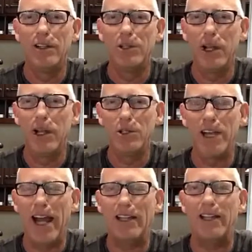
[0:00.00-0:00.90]
So I used
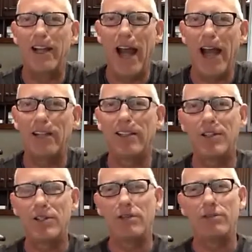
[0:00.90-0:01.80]
to act
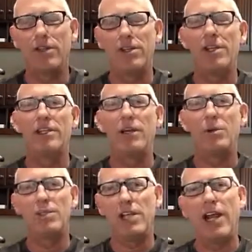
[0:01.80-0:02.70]
as if the thing they
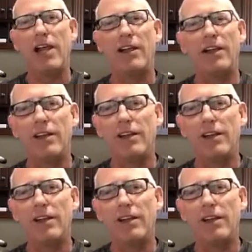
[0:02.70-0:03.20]
were saying